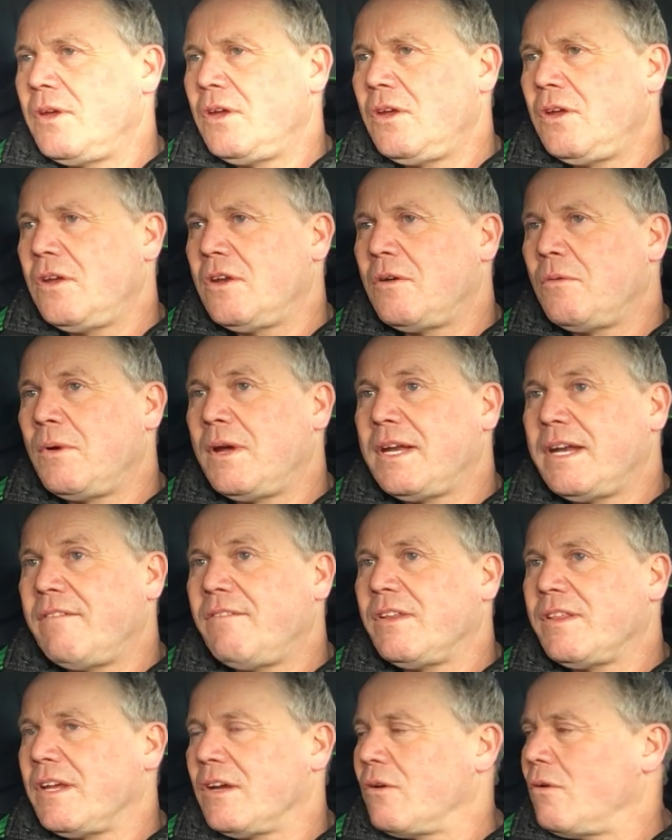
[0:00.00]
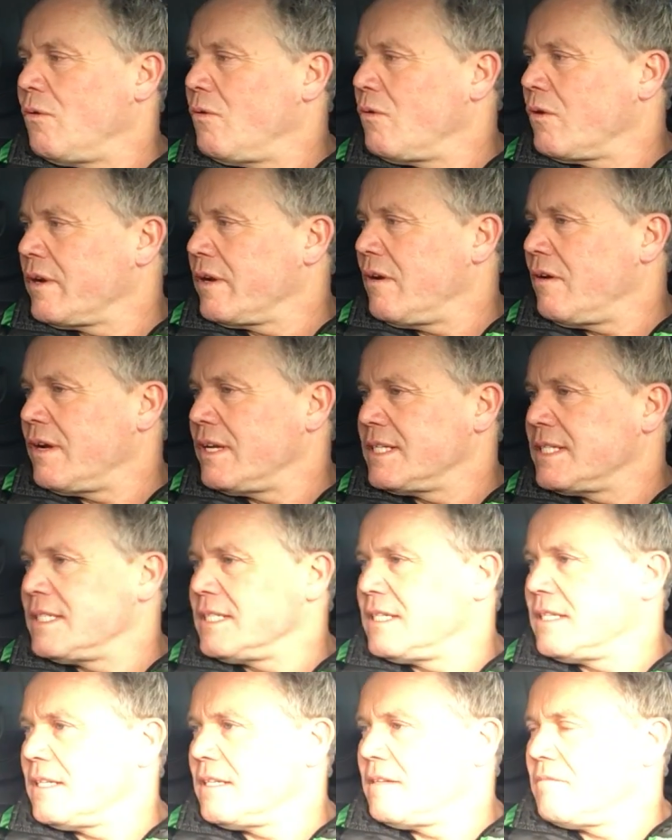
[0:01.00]
you know, we had everything
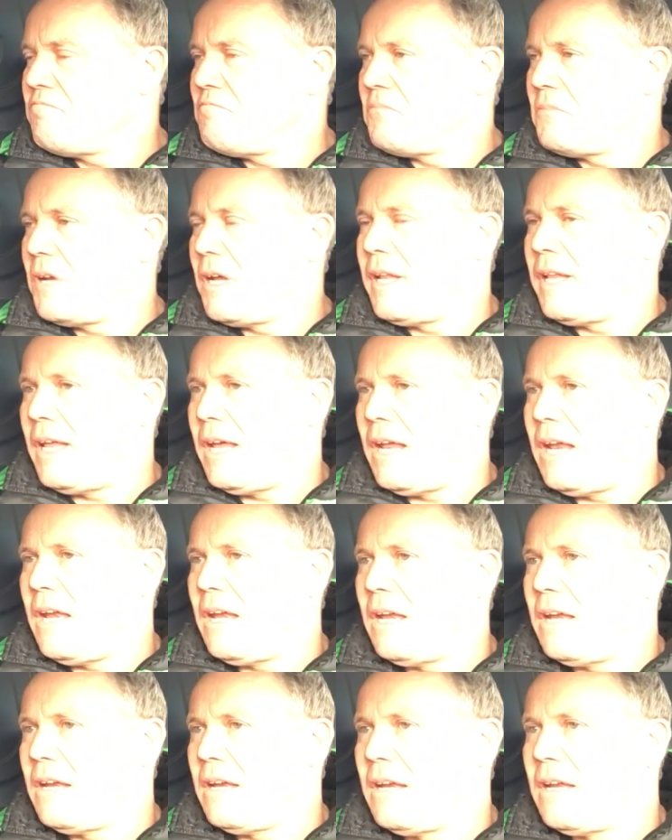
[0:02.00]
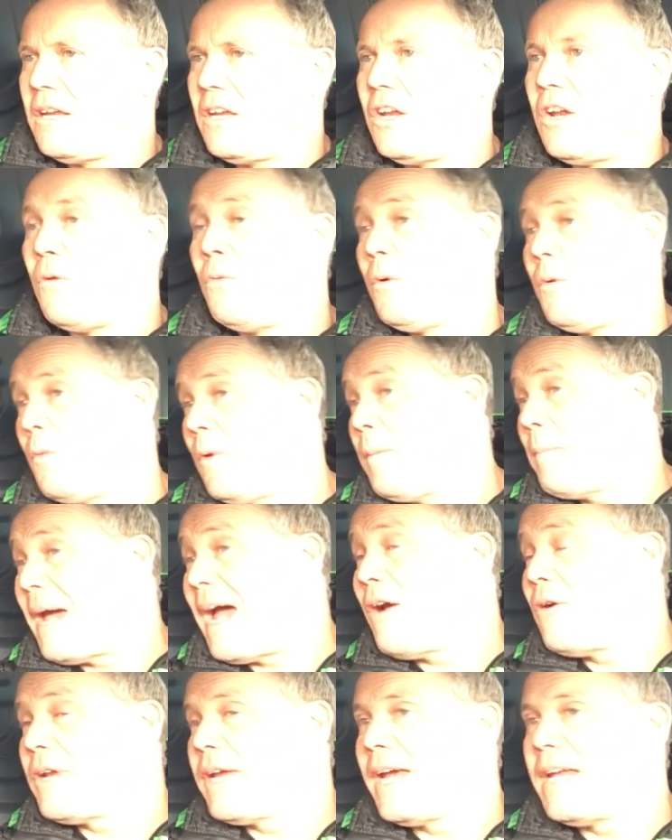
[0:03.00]
organised, and then, you know, we
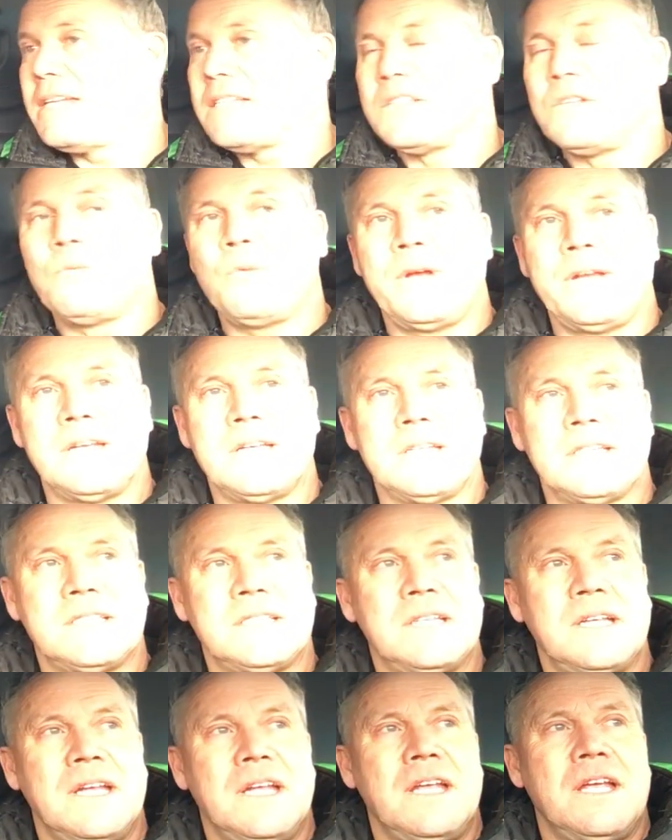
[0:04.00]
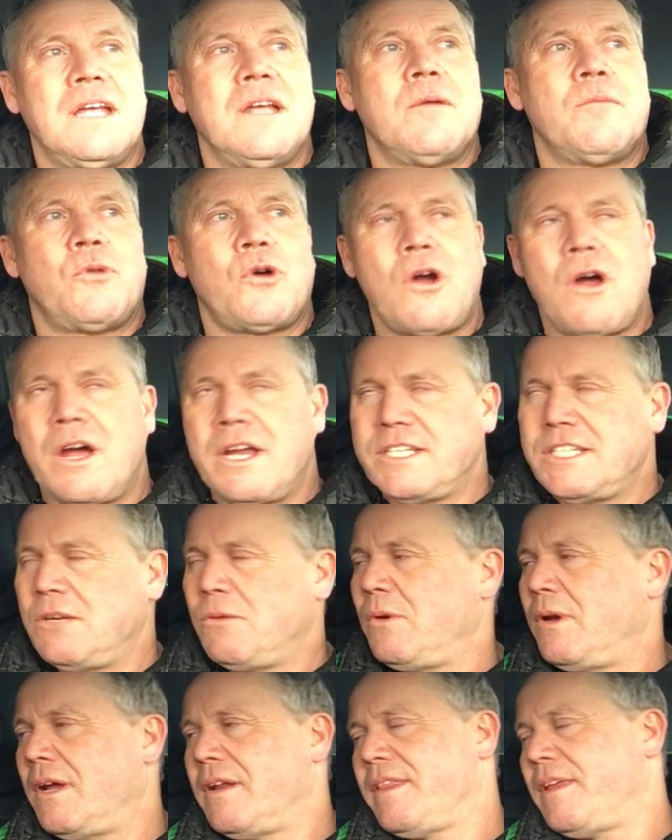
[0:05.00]
battled against the winds prior
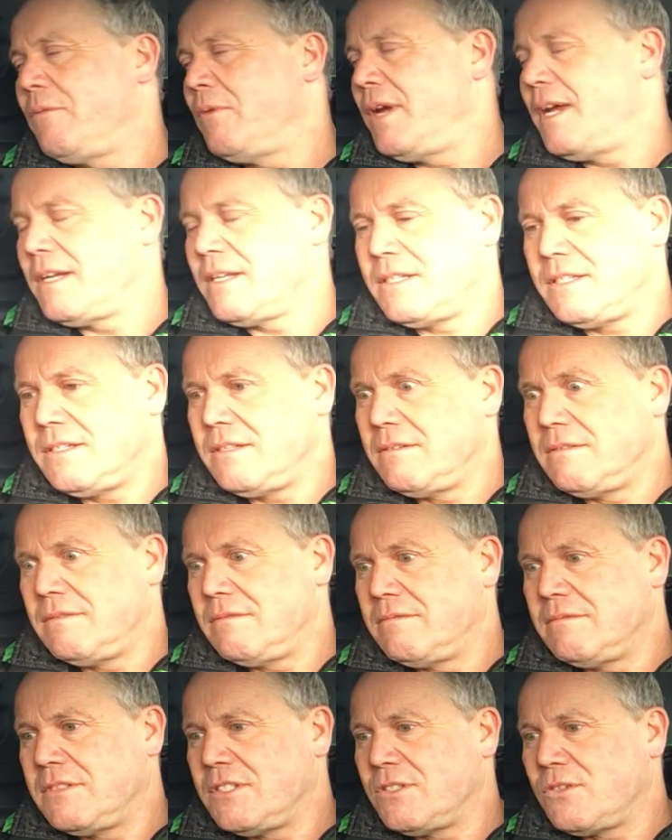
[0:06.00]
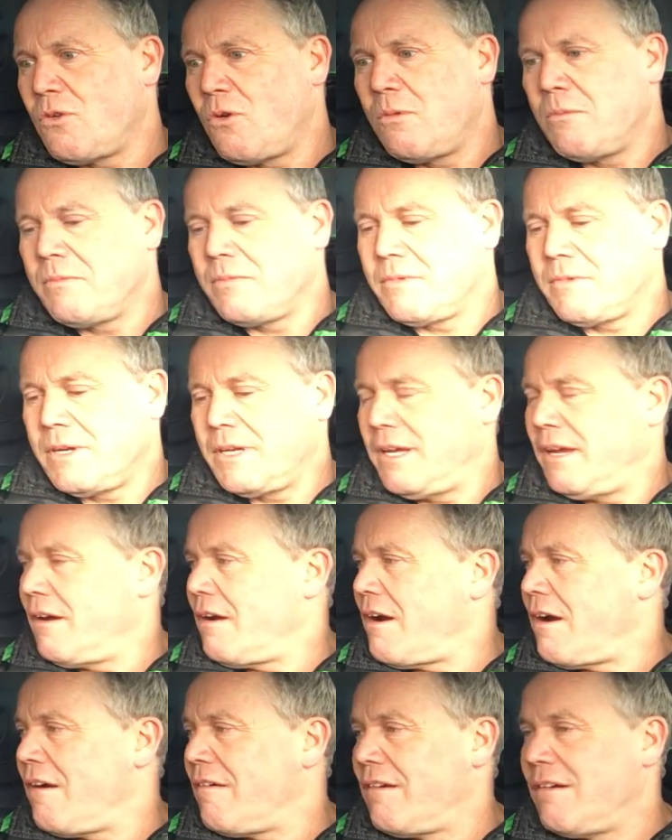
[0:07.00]
to it. I think we had Storm
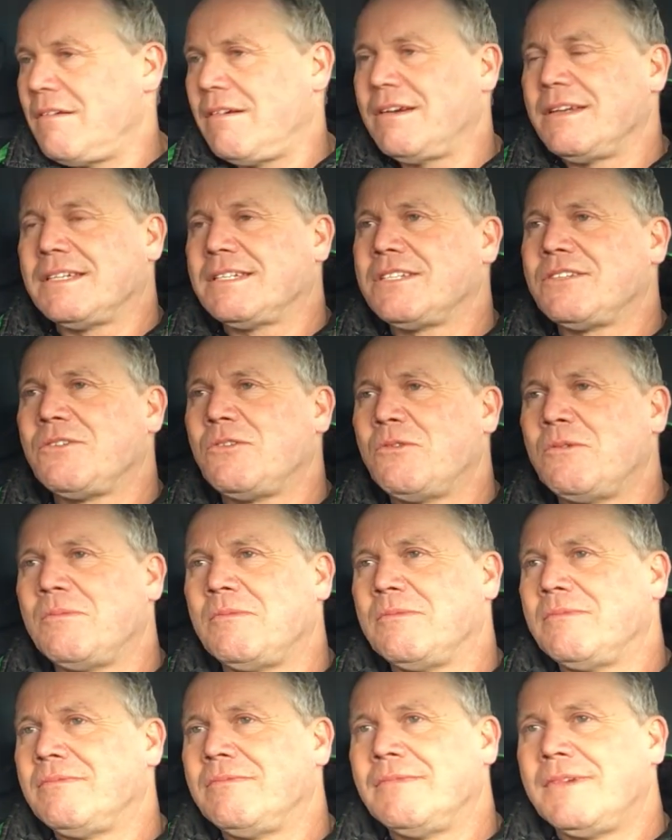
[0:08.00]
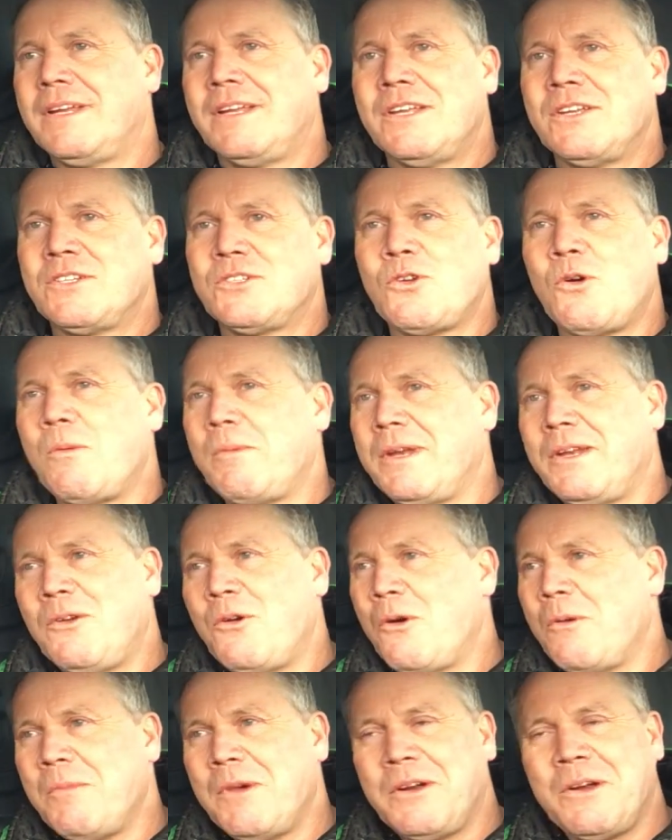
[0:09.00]
Kiara and Storm in
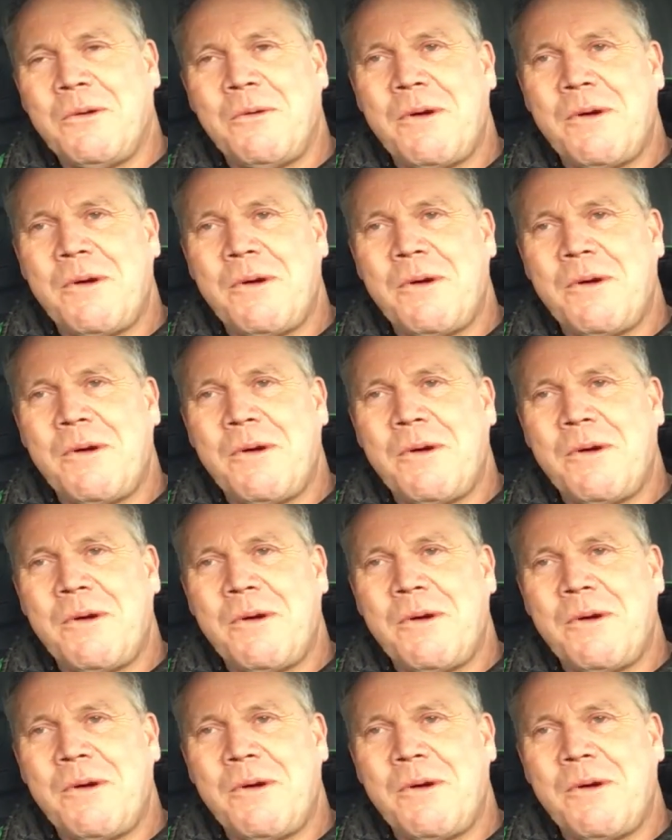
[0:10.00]
Norman or